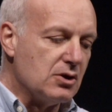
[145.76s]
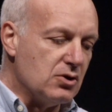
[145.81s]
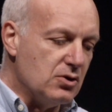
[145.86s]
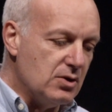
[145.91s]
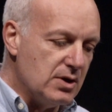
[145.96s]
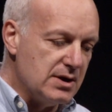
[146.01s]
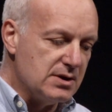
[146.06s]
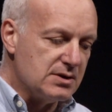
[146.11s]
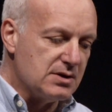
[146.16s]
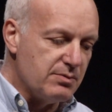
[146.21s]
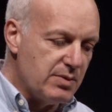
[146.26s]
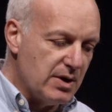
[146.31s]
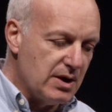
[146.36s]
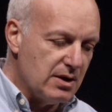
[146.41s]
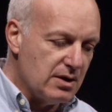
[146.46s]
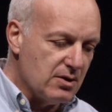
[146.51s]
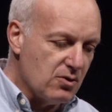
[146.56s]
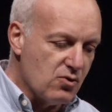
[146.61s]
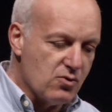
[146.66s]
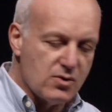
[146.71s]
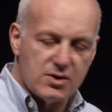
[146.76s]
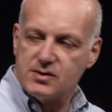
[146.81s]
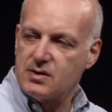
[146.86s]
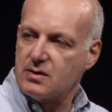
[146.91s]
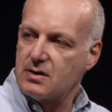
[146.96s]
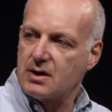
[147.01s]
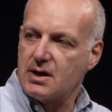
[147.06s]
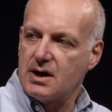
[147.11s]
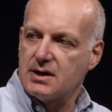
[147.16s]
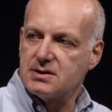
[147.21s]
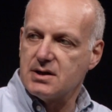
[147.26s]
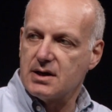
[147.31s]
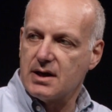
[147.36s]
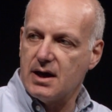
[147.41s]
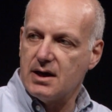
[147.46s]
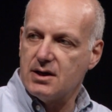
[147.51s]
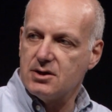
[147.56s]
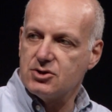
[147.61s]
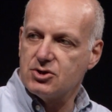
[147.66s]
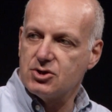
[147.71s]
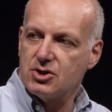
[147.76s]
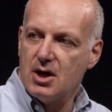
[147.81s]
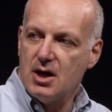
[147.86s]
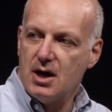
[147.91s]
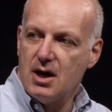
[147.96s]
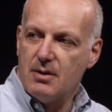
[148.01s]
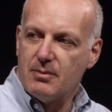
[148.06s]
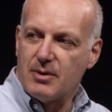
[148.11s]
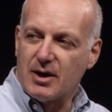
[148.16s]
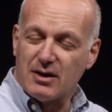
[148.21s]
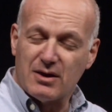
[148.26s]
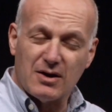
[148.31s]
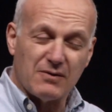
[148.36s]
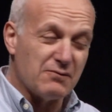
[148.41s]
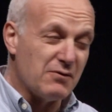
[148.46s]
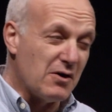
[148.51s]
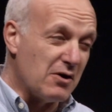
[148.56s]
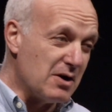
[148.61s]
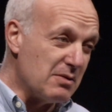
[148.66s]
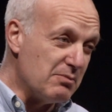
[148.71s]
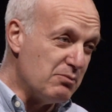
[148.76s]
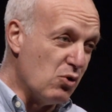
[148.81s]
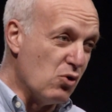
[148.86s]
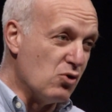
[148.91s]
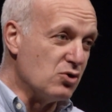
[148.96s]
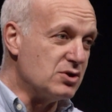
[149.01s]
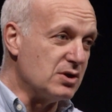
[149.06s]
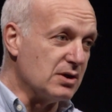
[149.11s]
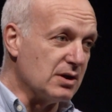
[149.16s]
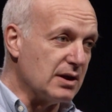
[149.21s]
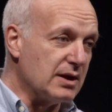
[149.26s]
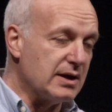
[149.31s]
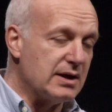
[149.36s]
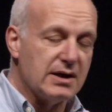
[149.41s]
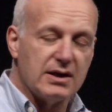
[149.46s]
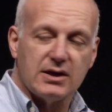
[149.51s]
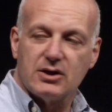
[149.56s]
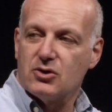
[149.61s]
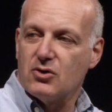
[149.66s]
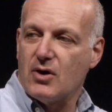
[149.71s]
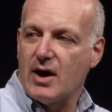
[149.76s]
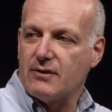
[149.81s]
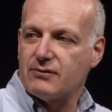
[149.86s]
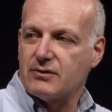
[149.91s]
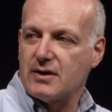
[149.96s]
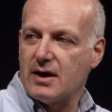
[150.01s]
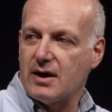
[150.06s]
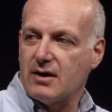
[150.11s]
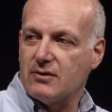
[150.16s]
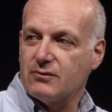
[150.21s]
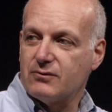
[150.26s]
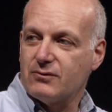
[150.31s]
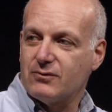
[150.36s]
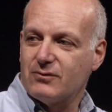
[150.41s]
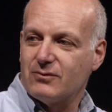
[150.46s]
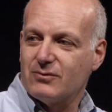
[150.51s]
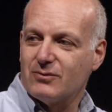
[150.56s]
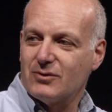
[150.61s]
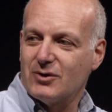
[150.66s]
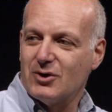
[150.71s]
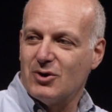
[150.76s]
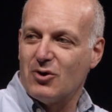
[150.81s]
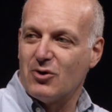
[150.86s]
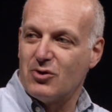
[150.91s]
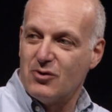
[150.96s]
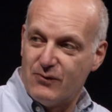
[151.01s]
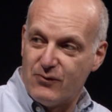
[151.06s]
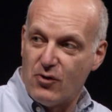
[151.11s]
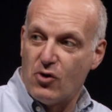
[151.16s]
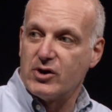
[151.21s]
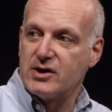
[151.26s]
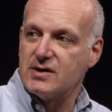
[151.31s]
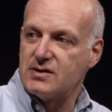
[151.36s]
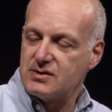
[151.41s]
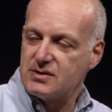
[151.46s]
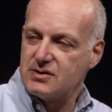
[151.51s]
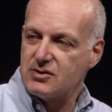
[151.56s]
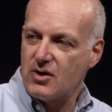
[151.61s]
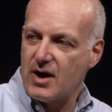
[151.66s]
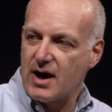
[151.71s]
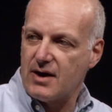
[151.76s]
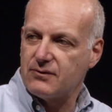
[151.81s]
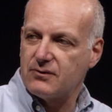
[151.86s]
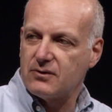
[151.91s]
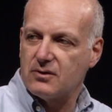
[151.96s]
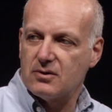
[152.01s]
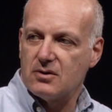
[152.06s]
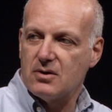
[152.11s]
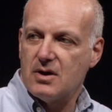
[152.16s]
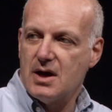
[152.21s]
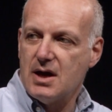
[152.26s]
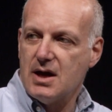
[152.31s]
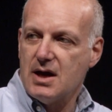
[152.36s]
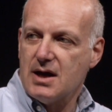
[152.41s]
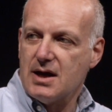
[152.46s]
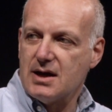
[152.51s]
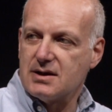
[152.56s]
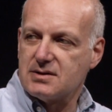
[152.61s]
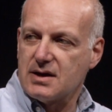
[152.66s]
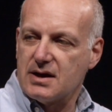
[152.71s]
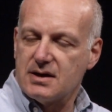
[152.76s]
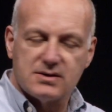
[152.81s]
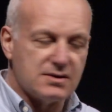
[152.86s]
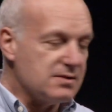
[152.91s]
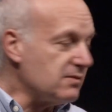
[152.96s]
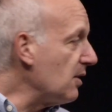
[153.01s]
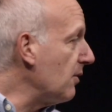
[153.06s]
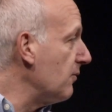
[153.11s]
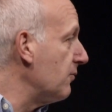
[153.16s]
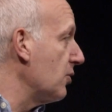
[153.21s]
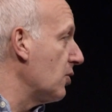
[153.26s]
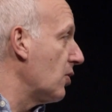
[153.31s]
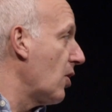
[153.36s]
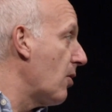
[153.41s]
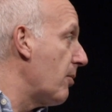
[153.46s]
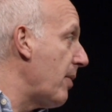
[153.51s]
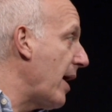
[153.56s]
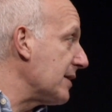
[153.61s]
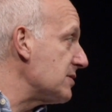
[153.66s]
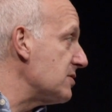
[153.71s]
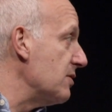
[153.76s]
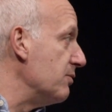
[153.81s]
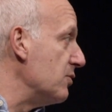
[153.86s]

you need to be always at the cutting edge, but I think very importantly, you have to have, you know, the voice. You have to, if you go back